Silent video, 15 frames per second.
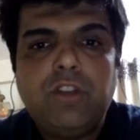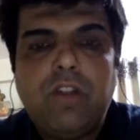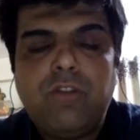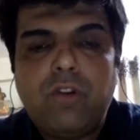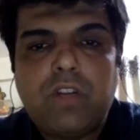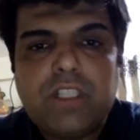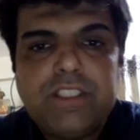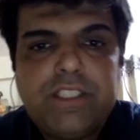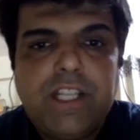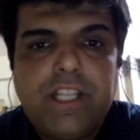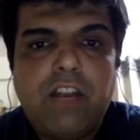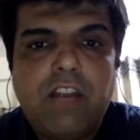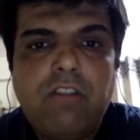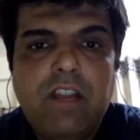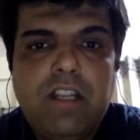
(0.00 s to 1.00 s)
you have to
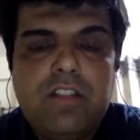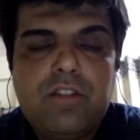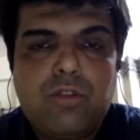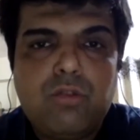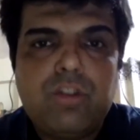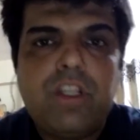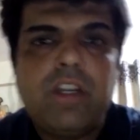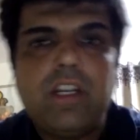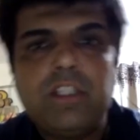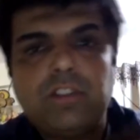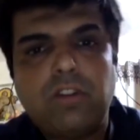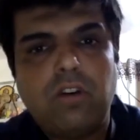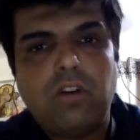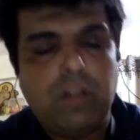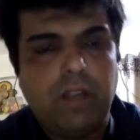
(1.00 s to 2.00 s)
consider while choosing a
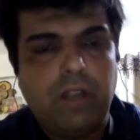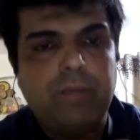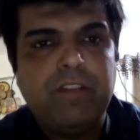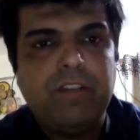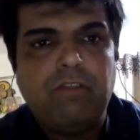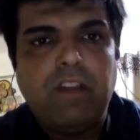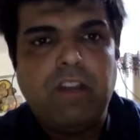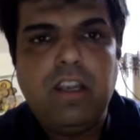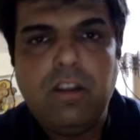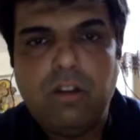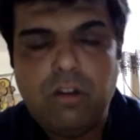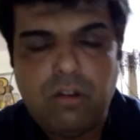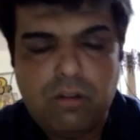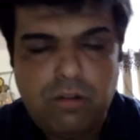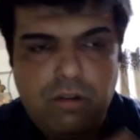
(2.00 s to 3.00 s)
restaurant, I mean, while
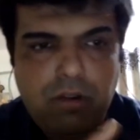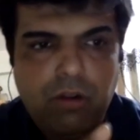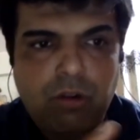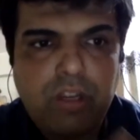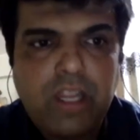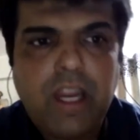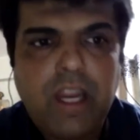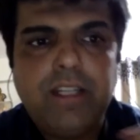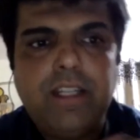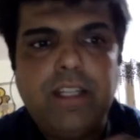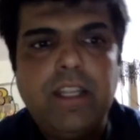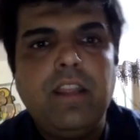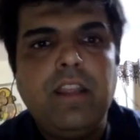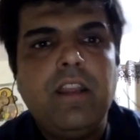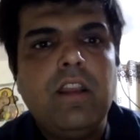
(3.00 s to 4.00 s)
looking at
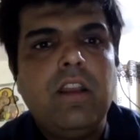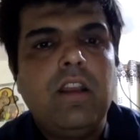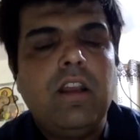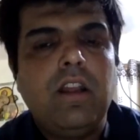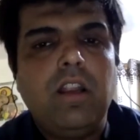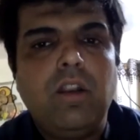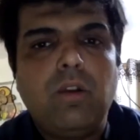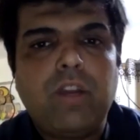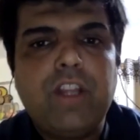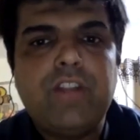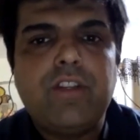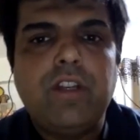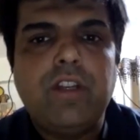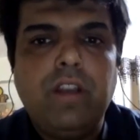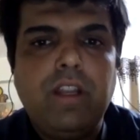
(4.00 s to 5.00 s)
the
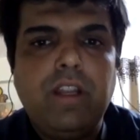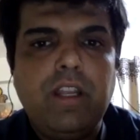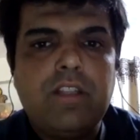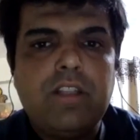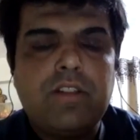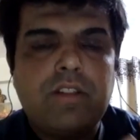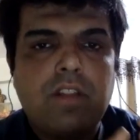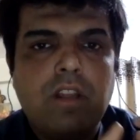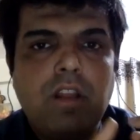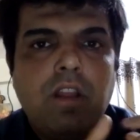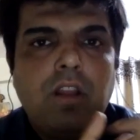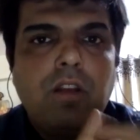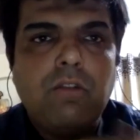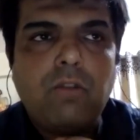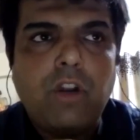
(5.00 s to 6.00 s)
location, is
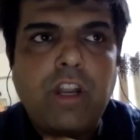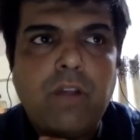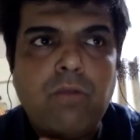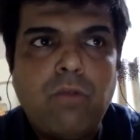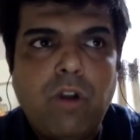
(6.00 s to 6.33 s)
what